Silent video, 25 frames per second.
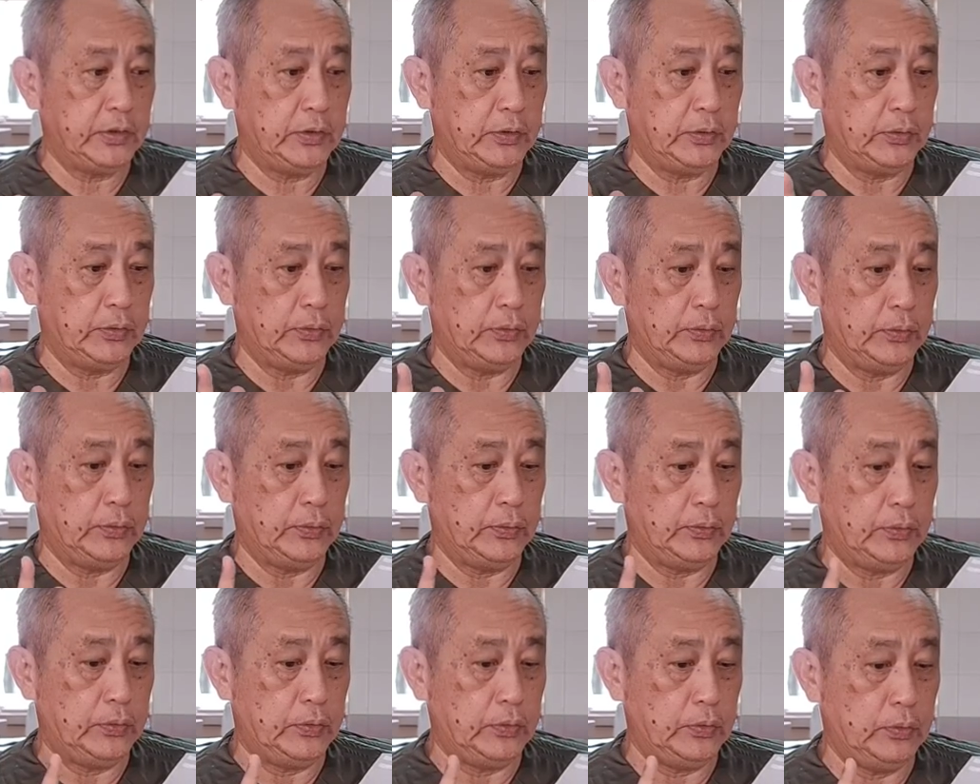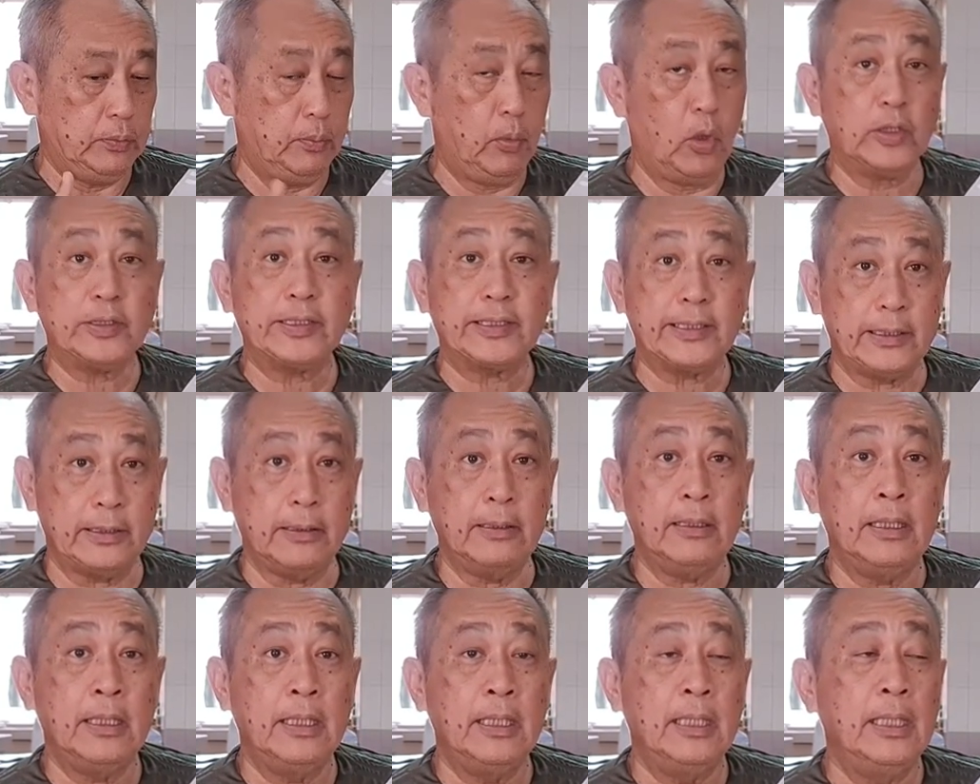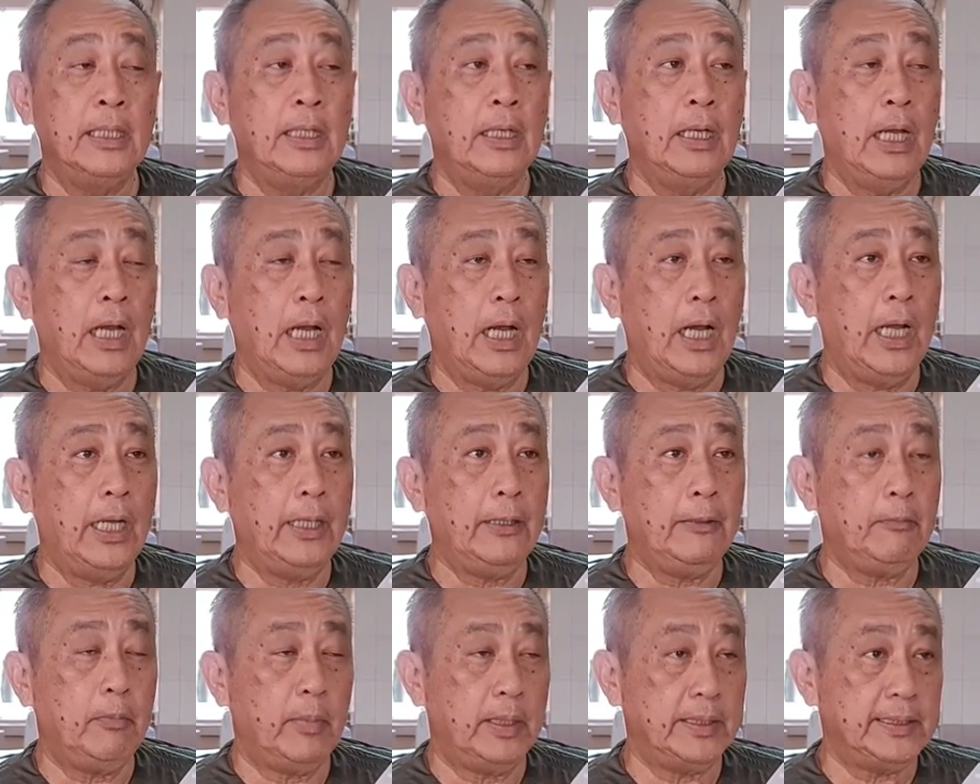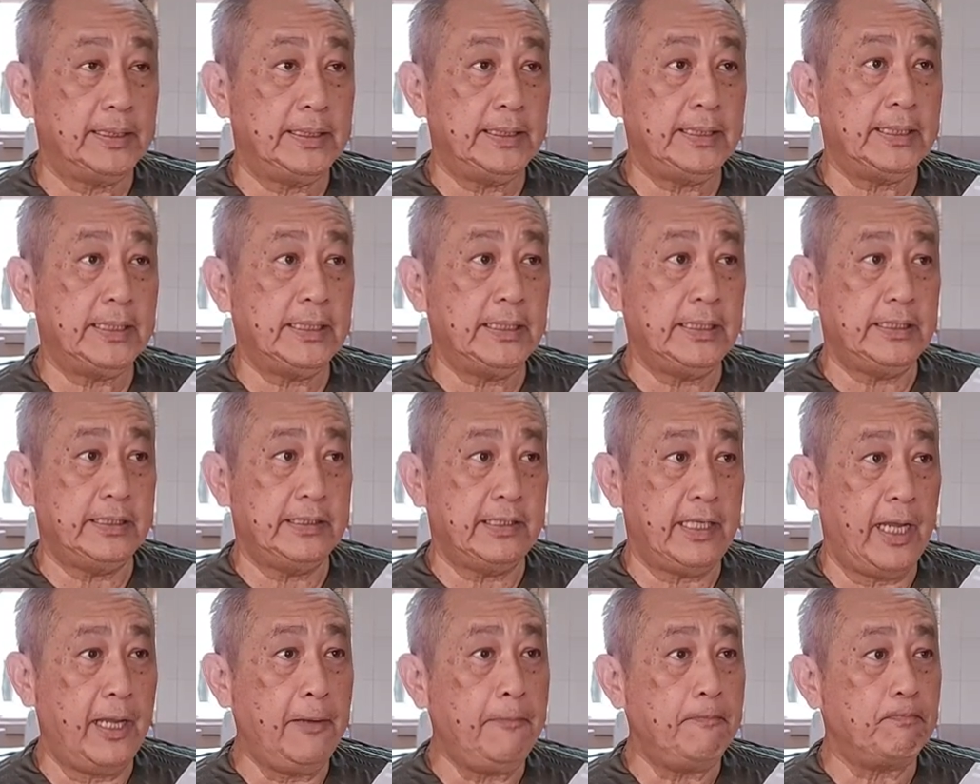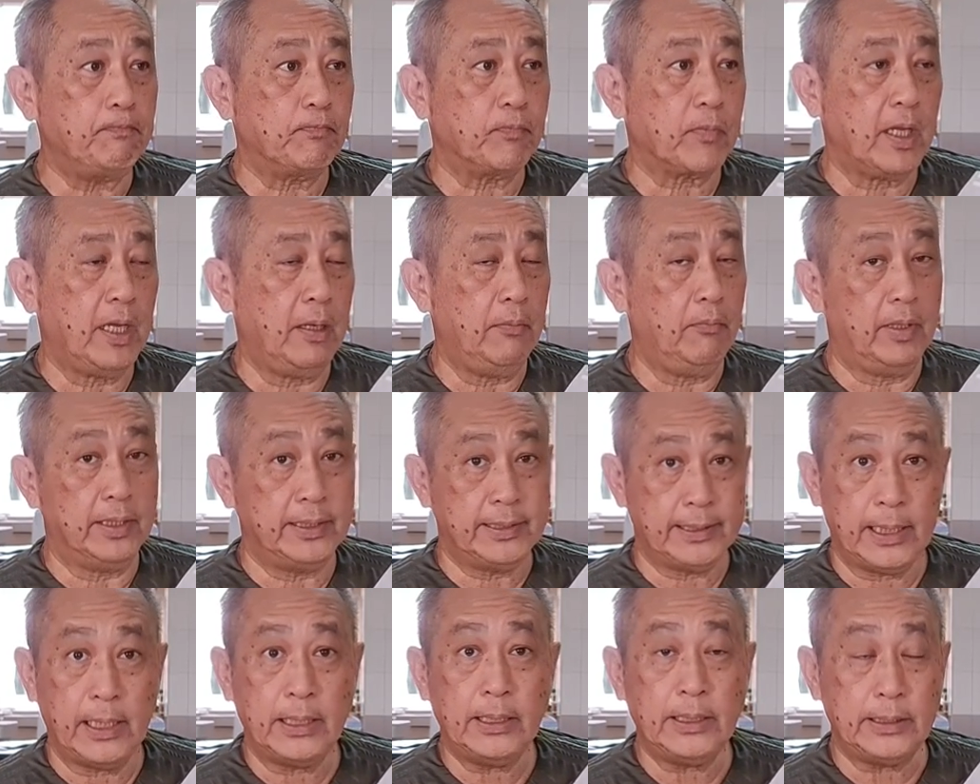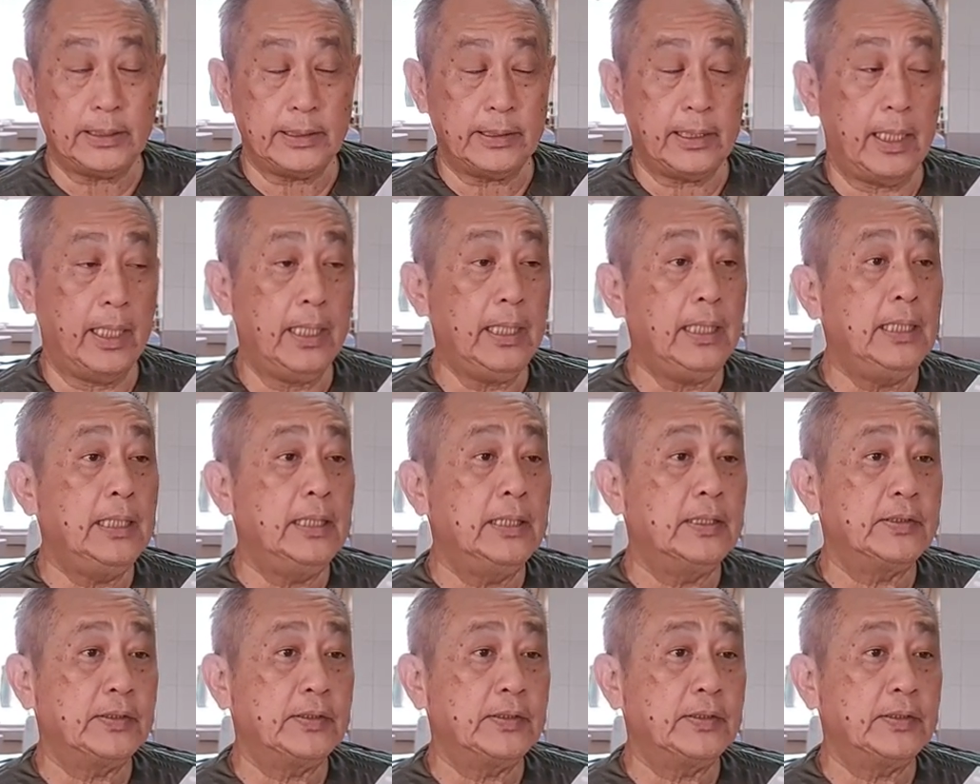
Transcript: to Boston. My sister is there and my son is there.